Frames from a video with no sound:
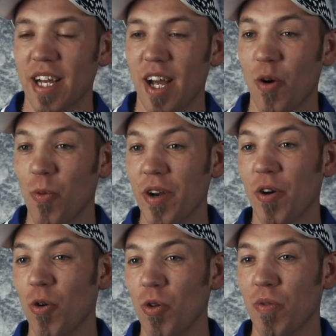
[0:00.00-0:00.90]
A win
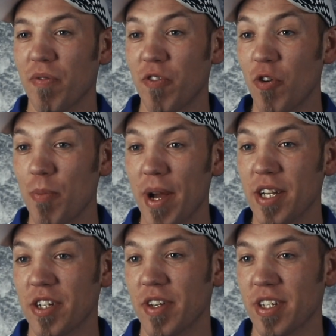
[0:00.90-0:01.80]
at all four
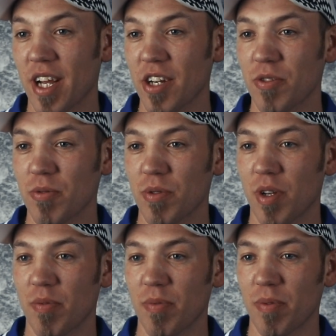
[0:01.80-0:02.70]
major internationals.
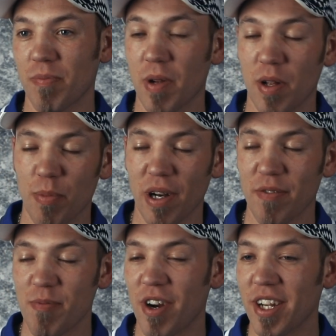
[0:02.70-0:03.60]
I
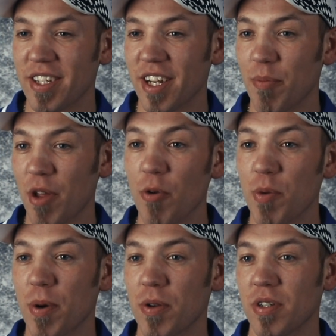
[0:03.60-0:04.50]
believe I'm right in saying I'm the
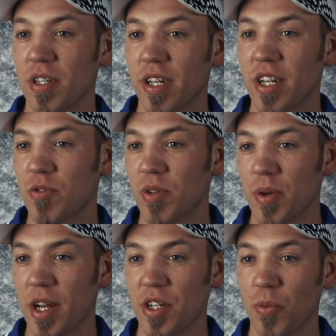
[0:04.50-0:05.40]
only person in history
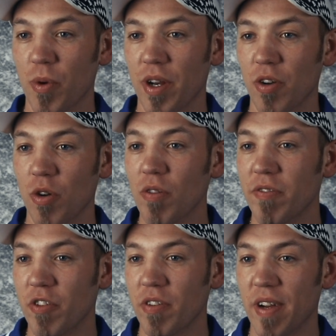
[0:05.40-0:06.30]
to actually win
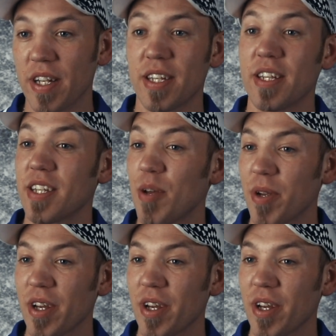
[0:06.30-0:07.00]
all four events in the same